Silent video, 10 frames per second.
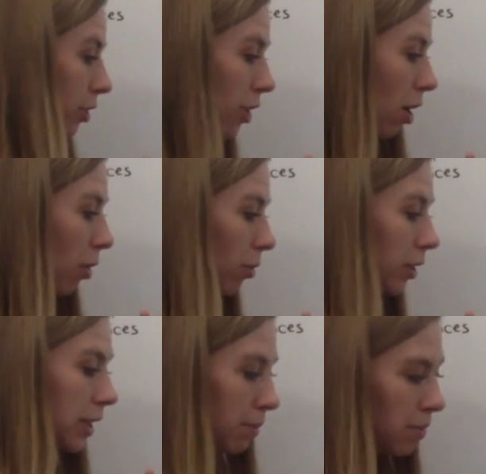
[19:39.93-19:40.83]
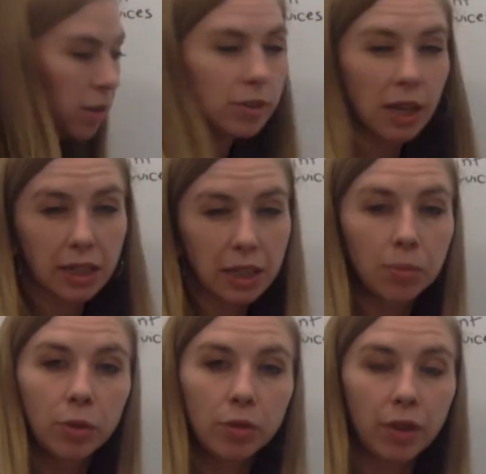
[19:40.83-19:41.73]
So music did
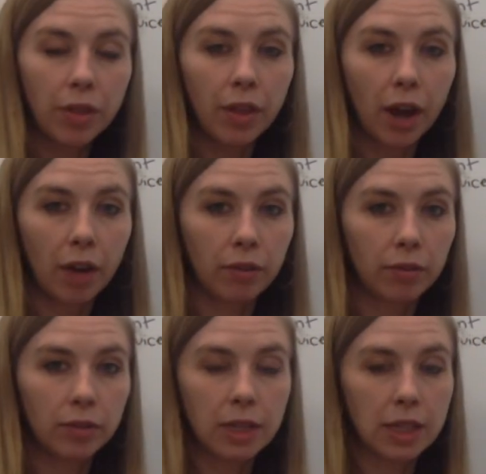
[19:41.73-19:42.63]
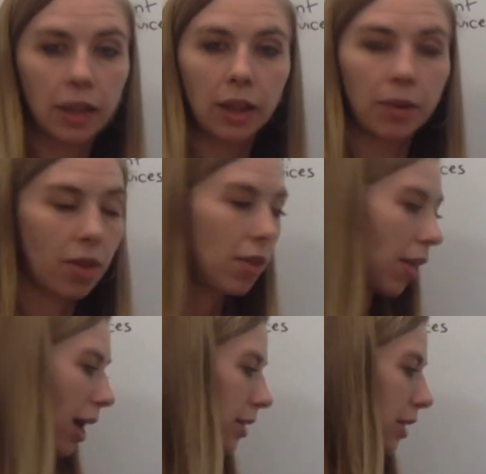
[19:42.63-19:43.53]
move in there recently within the
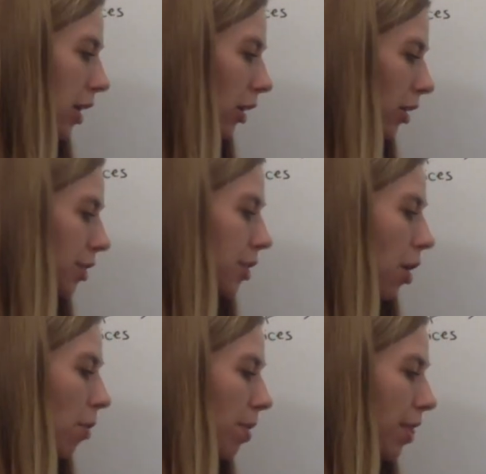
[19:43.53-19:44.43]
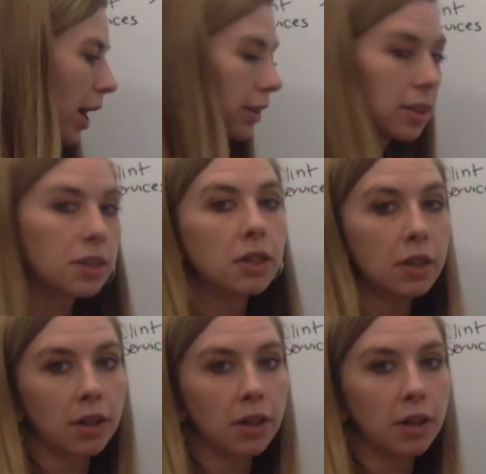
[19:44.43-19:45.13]
last year or so, but that's